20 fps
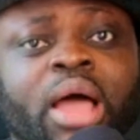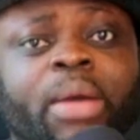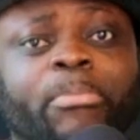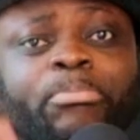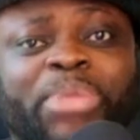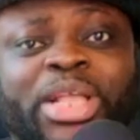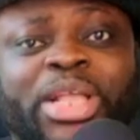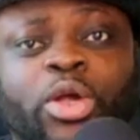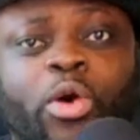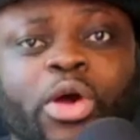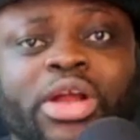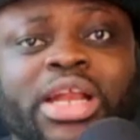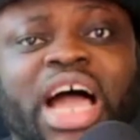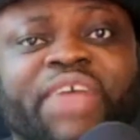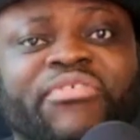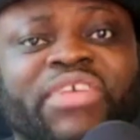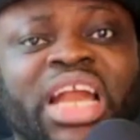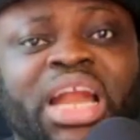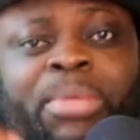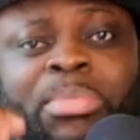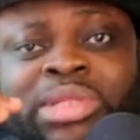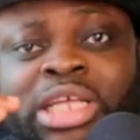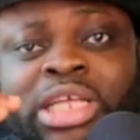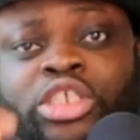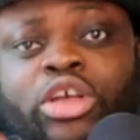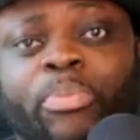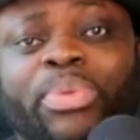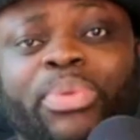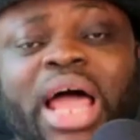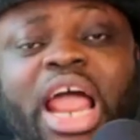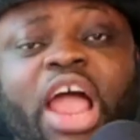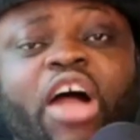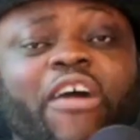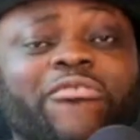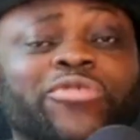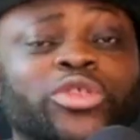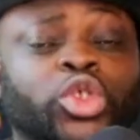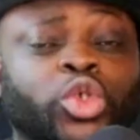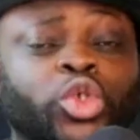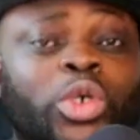Bitcoin have a limited supply
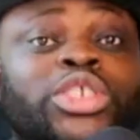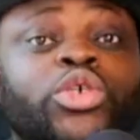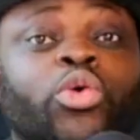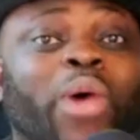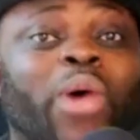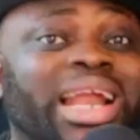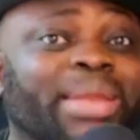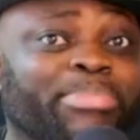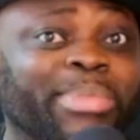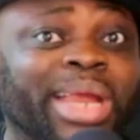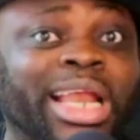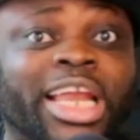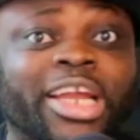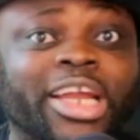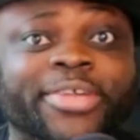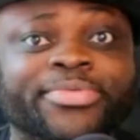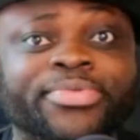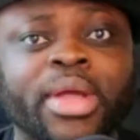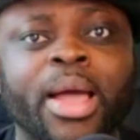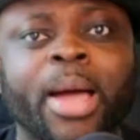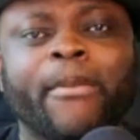of twenty-one million.